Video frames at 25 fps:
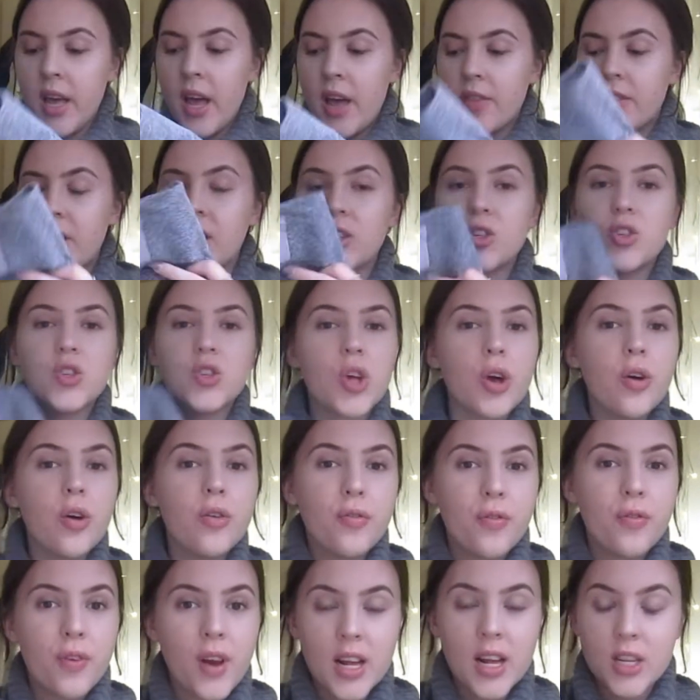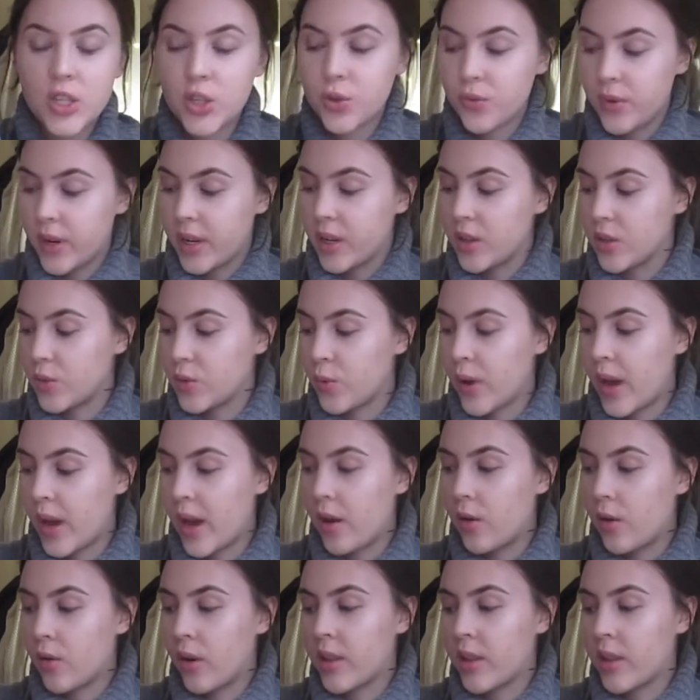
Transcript: They're so flattering as well.